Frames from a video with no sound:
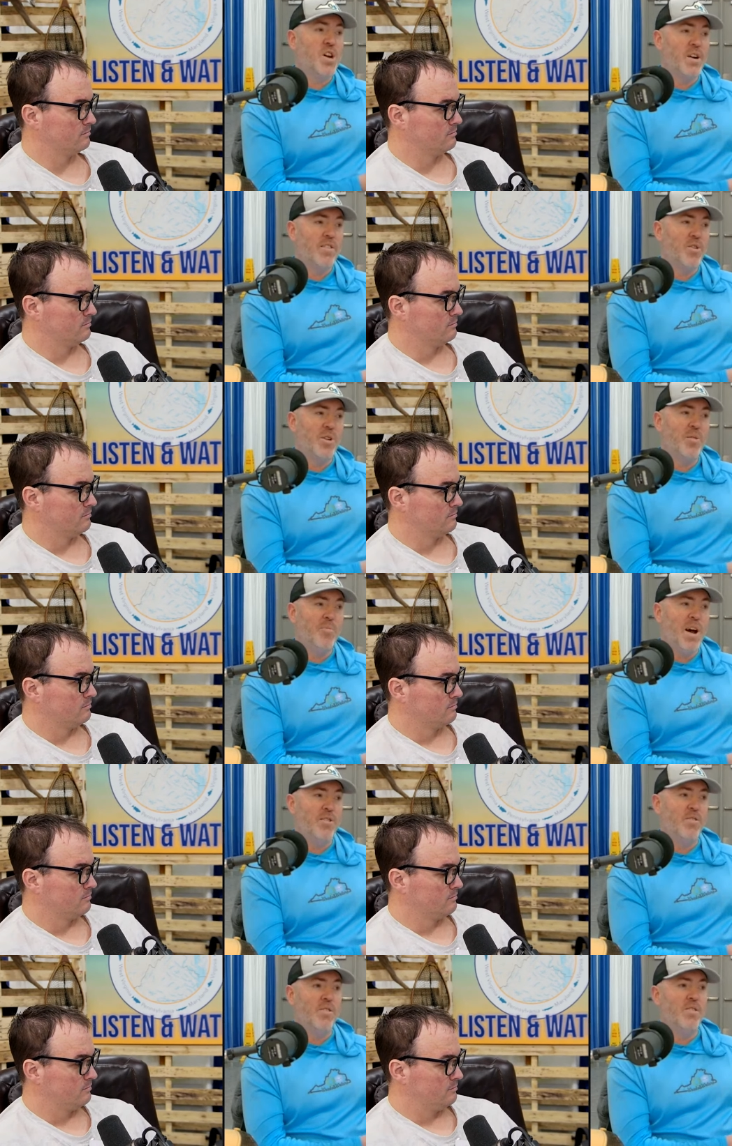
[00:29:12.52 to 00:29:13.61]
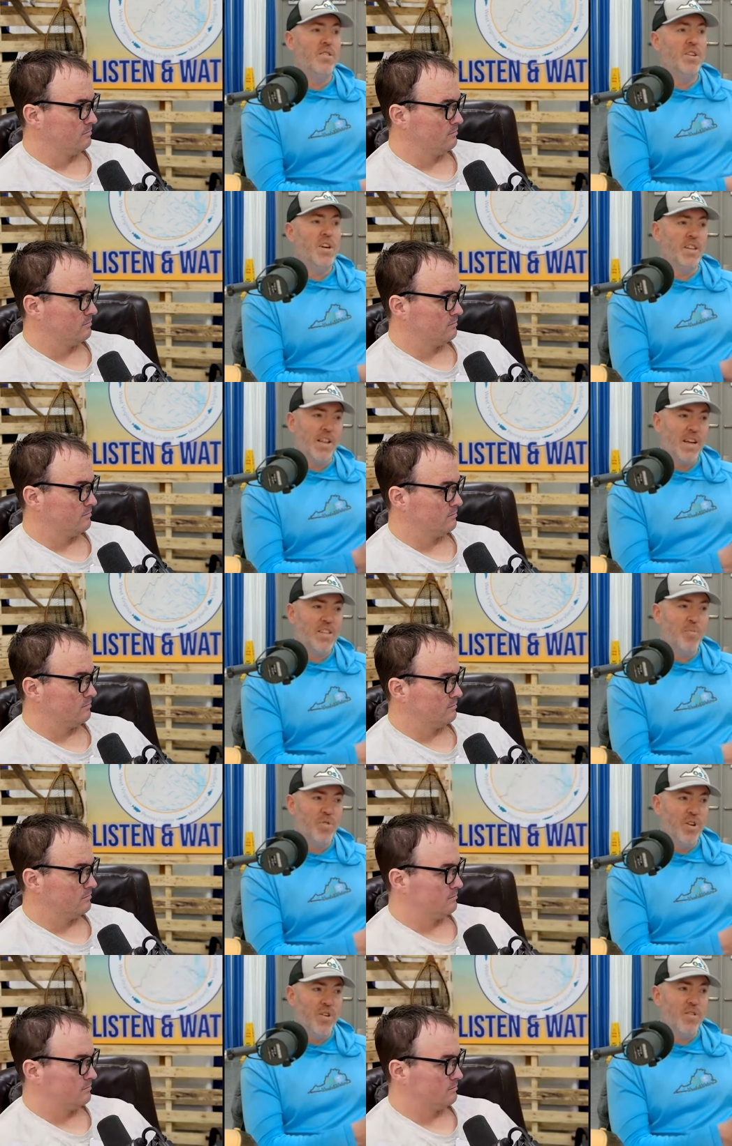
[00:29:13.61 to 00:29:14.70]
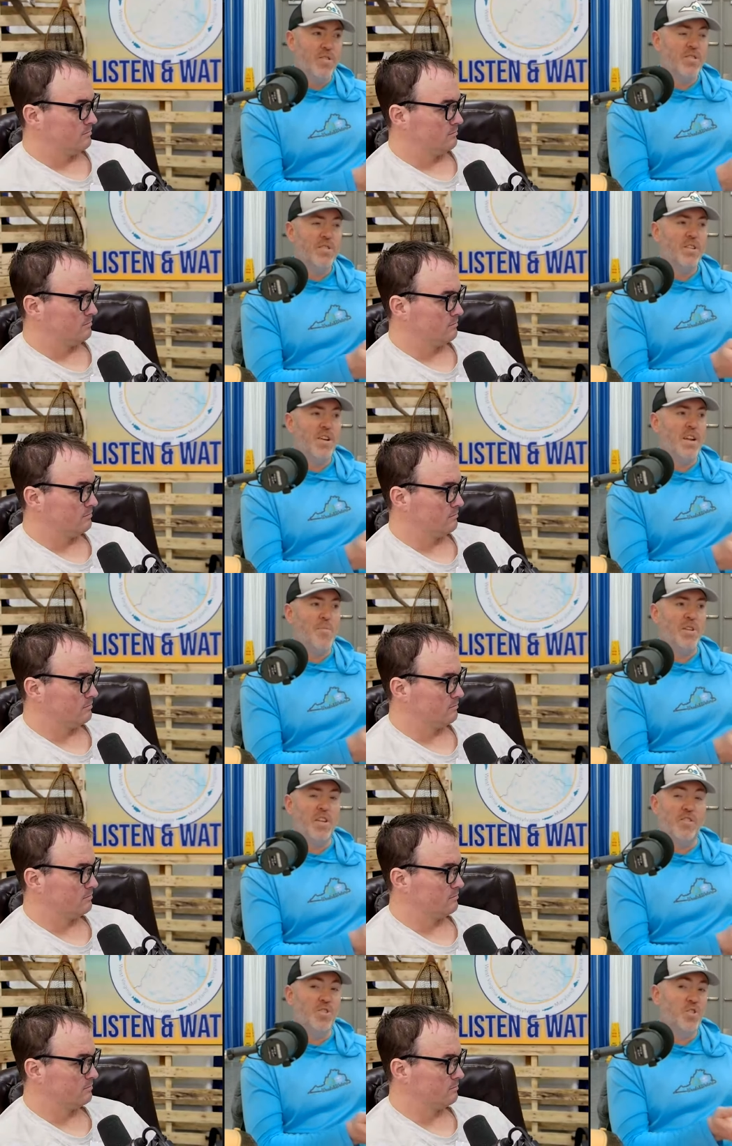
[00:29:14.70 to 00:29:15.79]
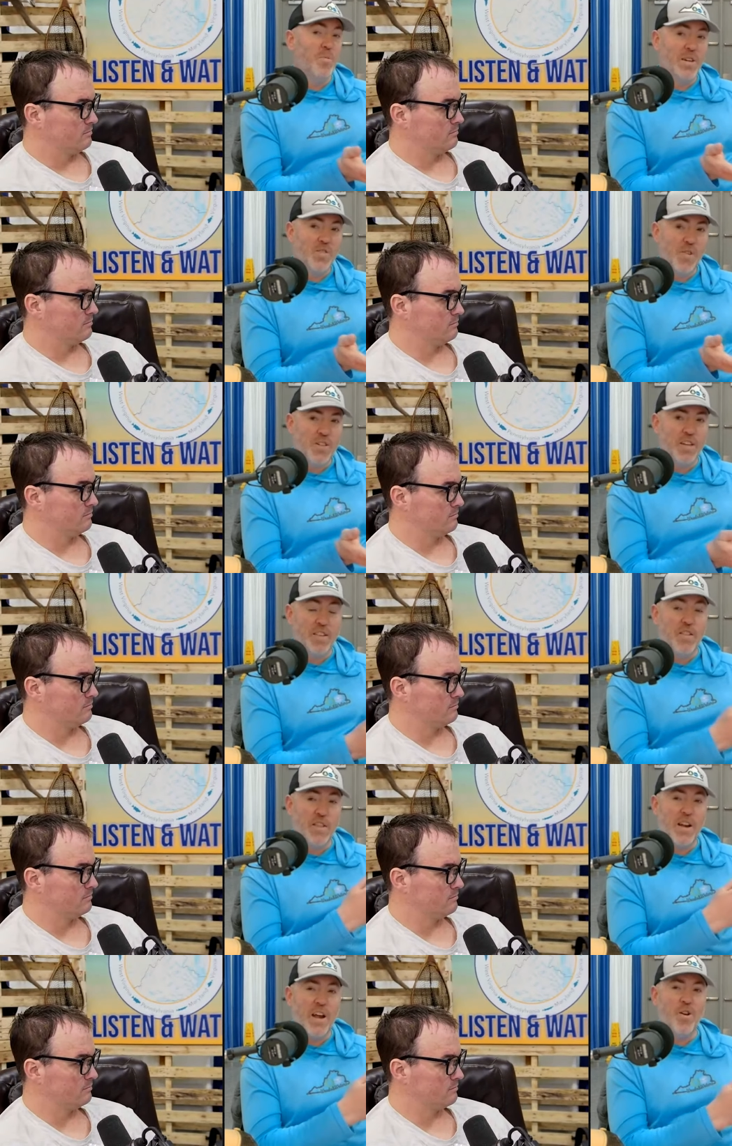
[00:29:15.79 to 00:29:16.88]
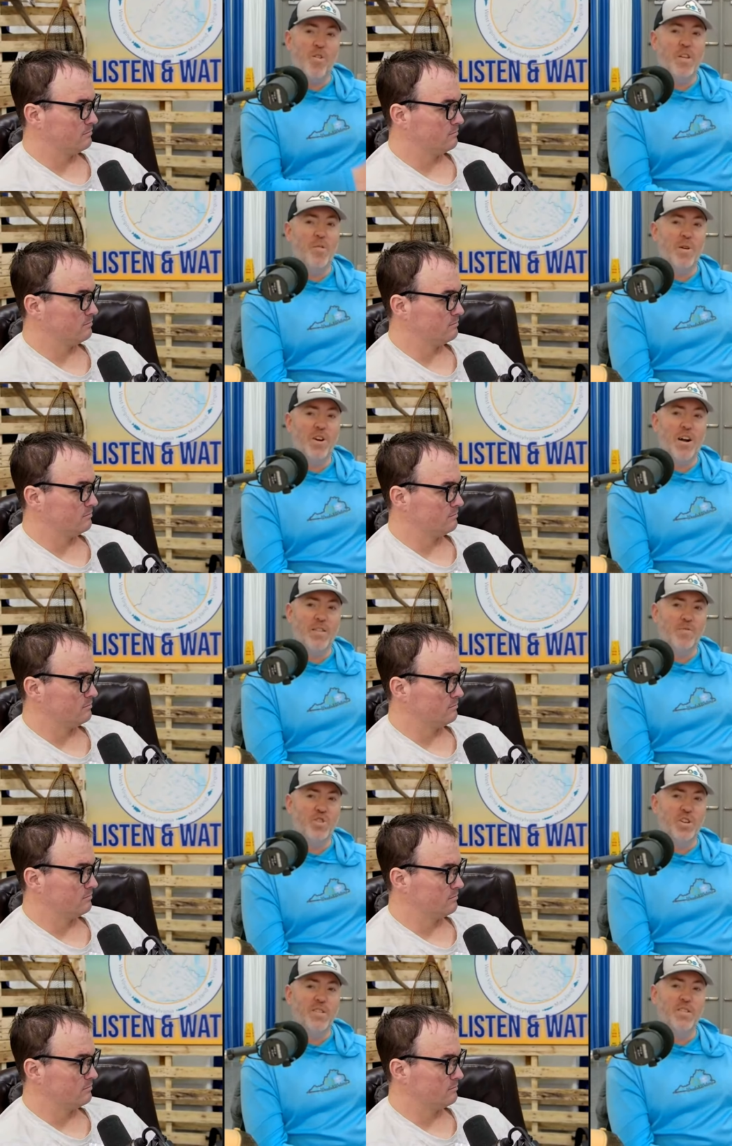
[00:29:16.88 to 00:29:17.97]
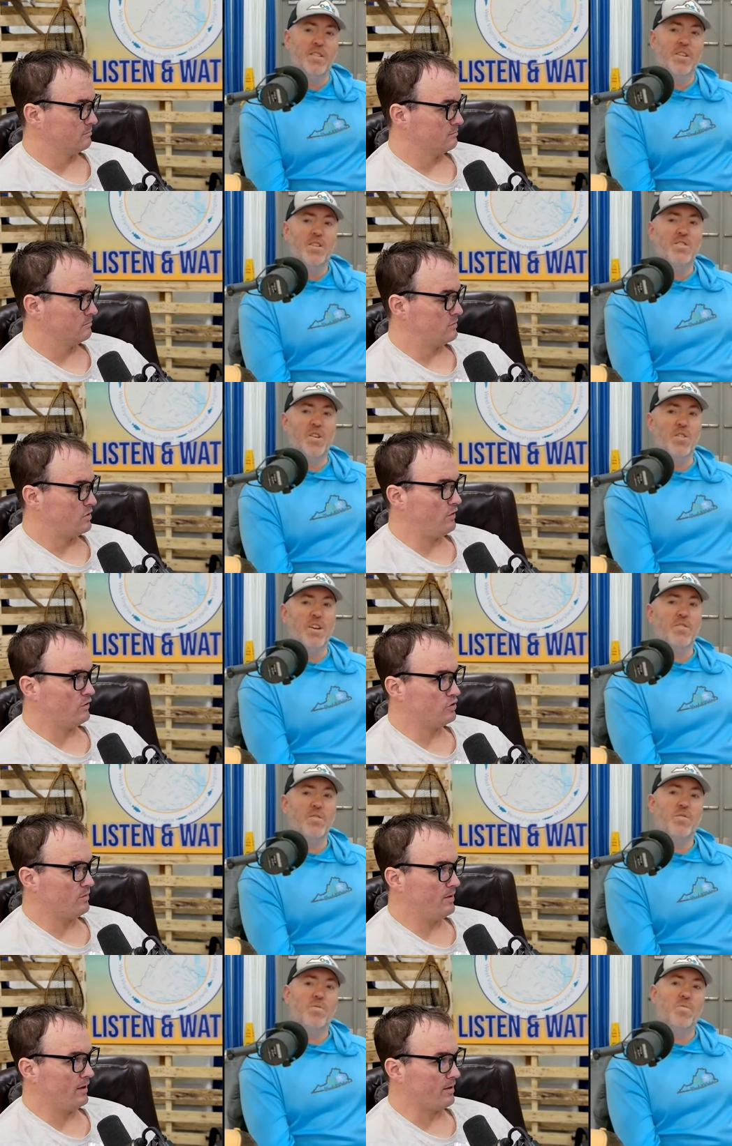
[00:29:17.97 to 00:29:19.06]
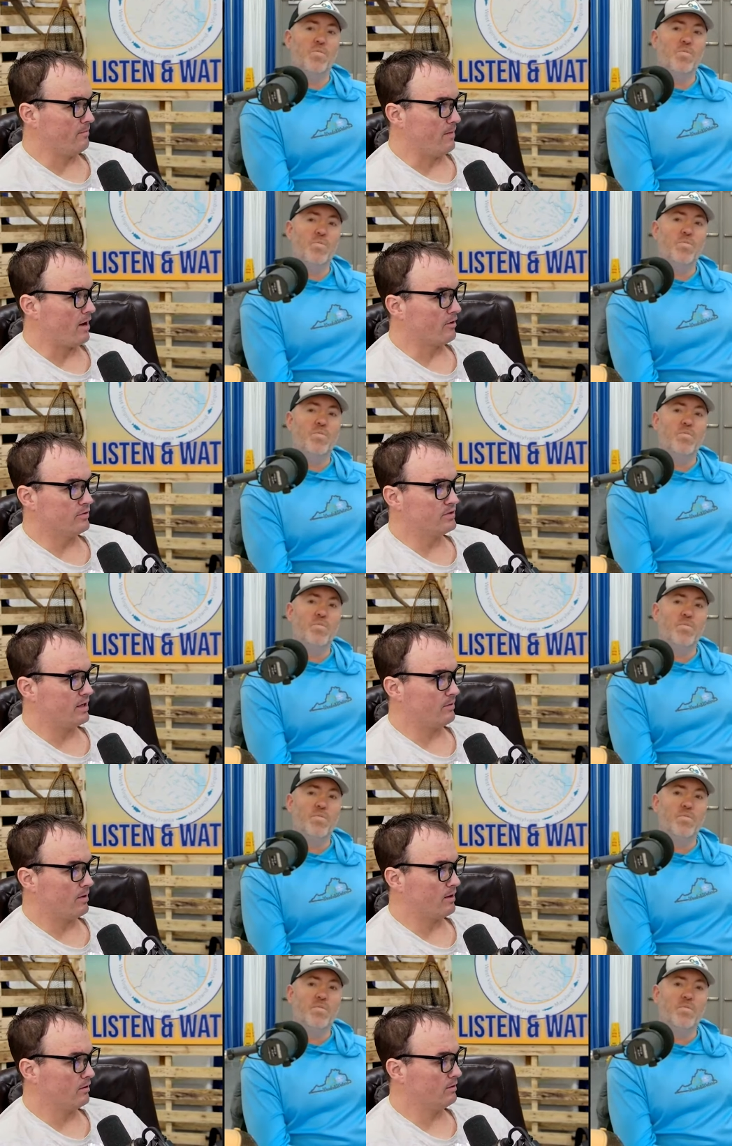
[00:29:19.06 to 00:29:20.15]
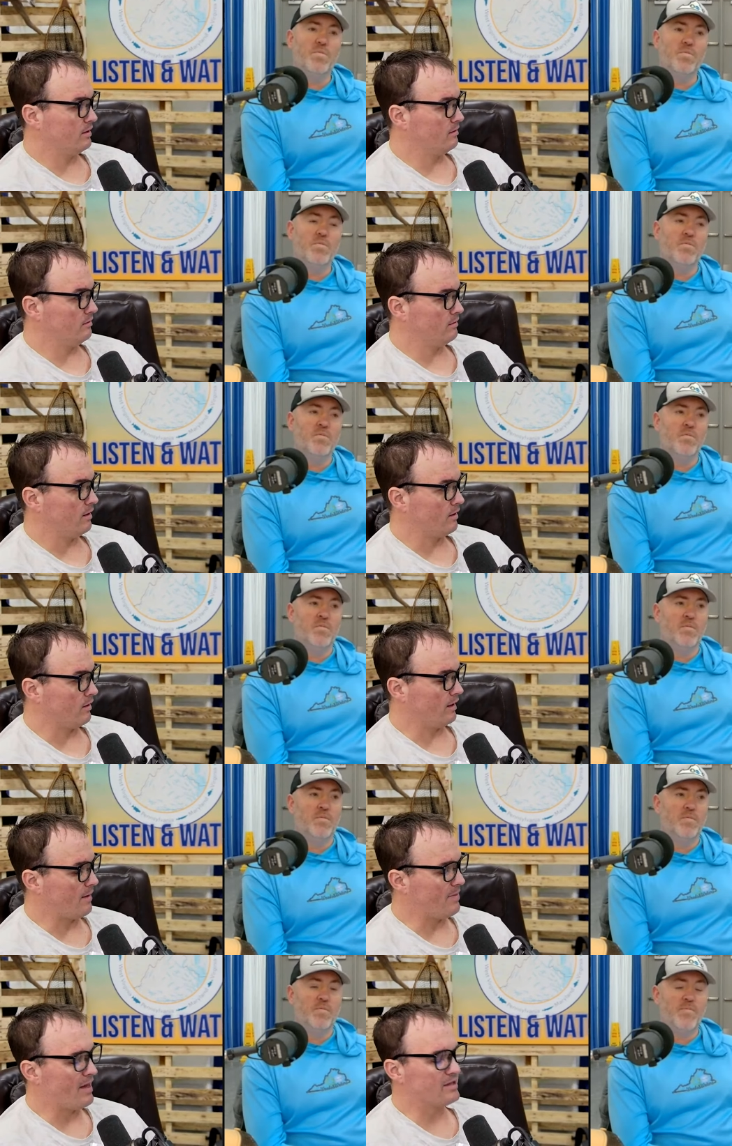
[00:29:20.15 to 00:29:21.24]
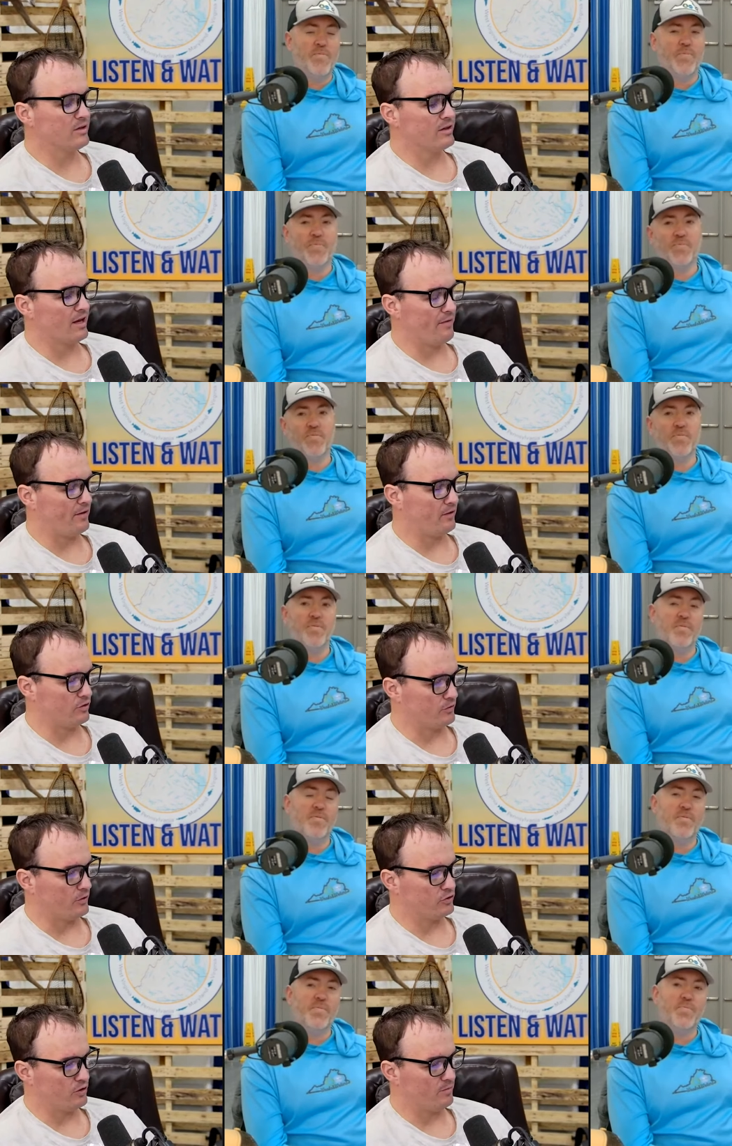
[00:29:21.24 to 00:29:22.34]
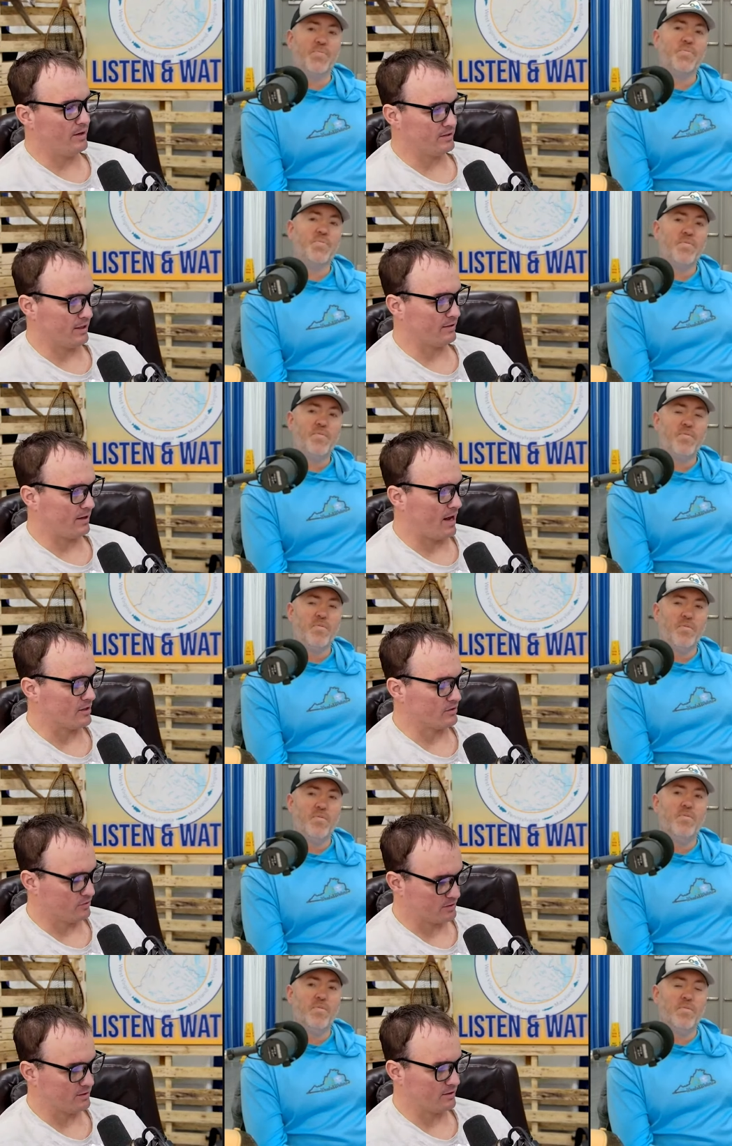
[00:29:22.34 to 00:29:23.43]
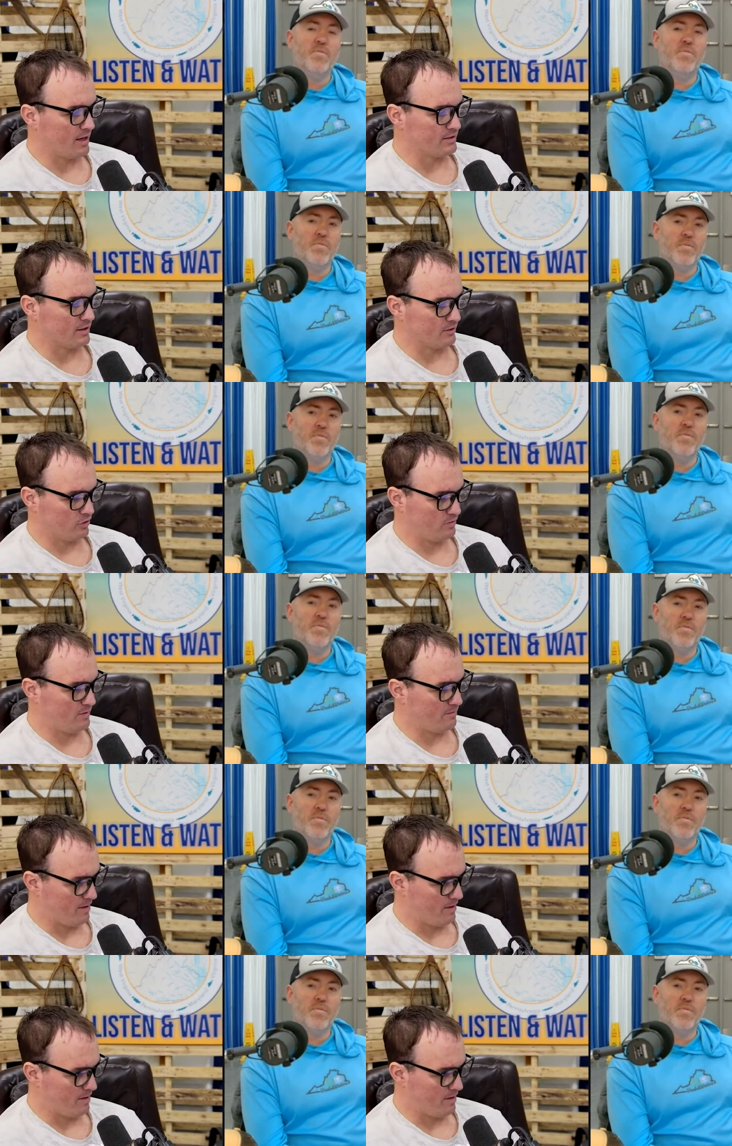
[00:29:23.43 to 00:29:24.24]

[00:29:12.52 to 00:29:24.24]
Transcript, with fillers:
Speaker 1: each caught a 13 pounder in the last couple years, and I mean, and those are the biggest fish like, that I know of that have been caught in Virginia.
Speaker 2: Do you so, think there like, should be like a modern state record then? Like, like I mean, that's the thing I think that there should be is like the asterisks and things. Like there should be a